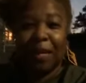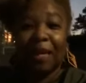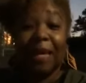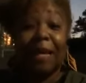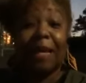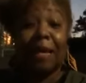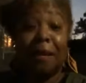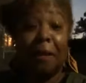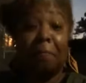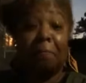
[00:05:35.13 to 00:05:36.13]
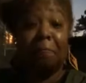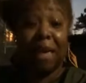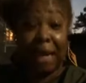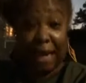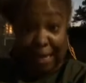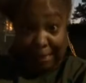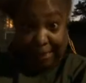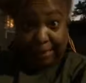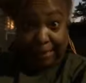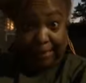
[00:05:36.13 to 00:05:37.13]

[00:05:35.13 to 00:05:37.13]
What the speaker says: Any minute,